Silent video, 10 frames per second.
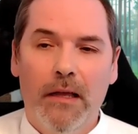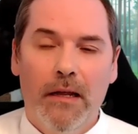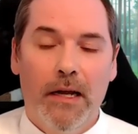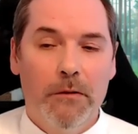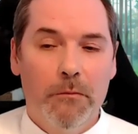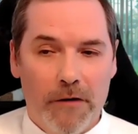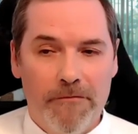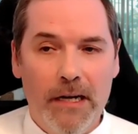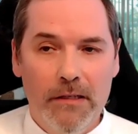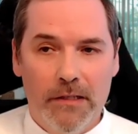And we are
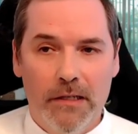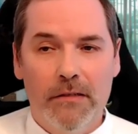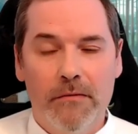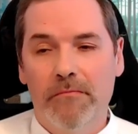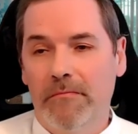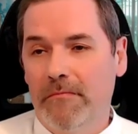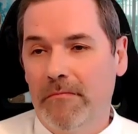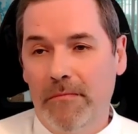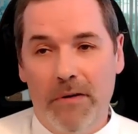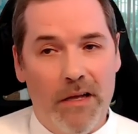finding
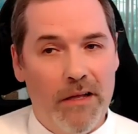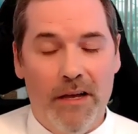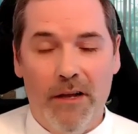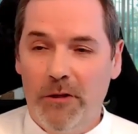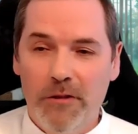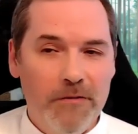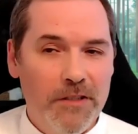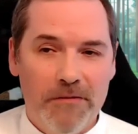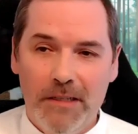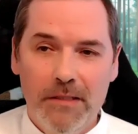a lot of
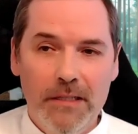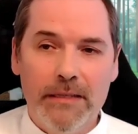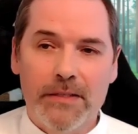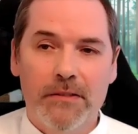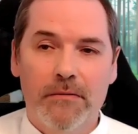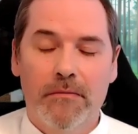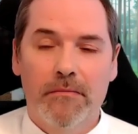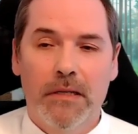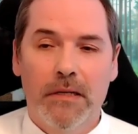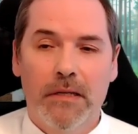different things.
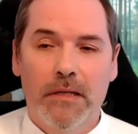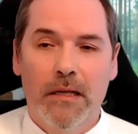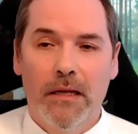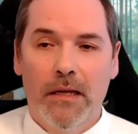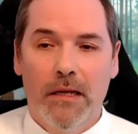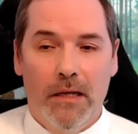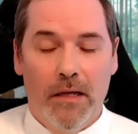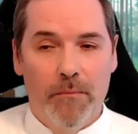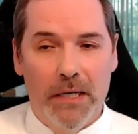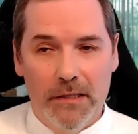
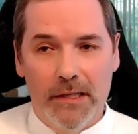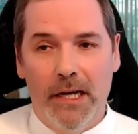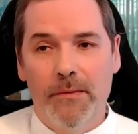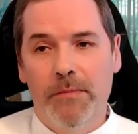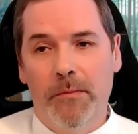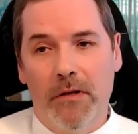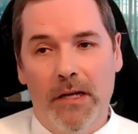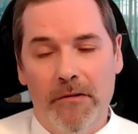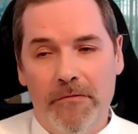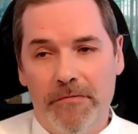Many times people
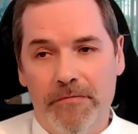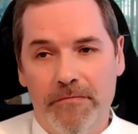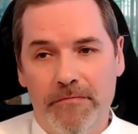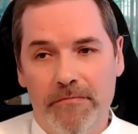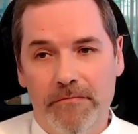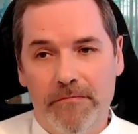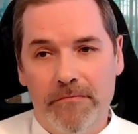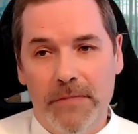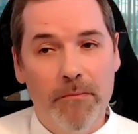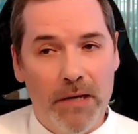have
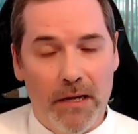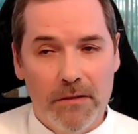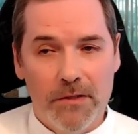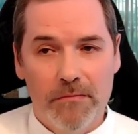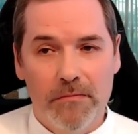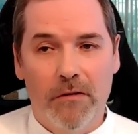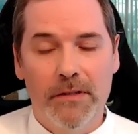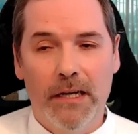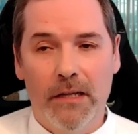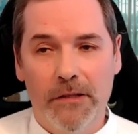implants of
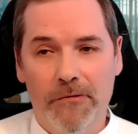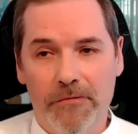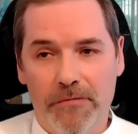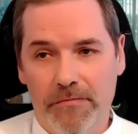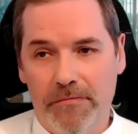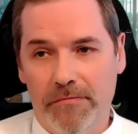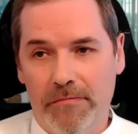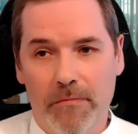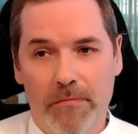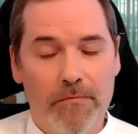negative
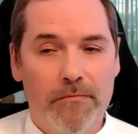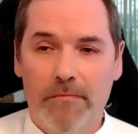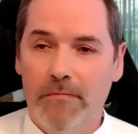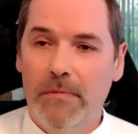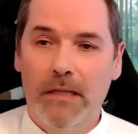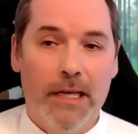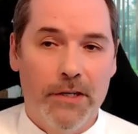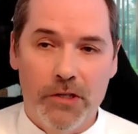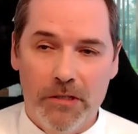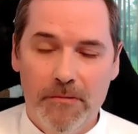
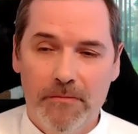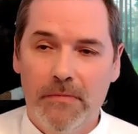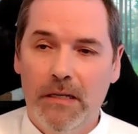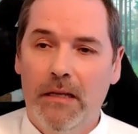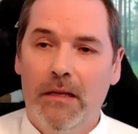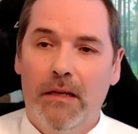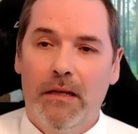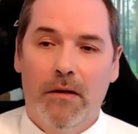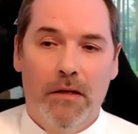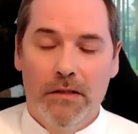nature,
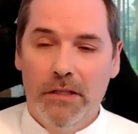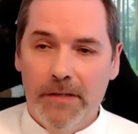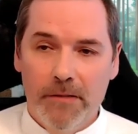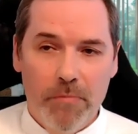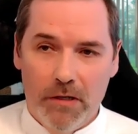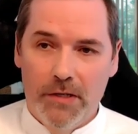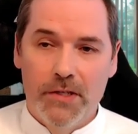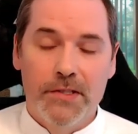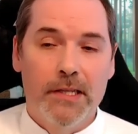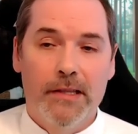different
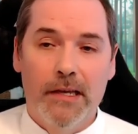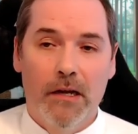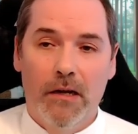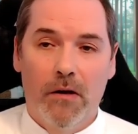blockages that they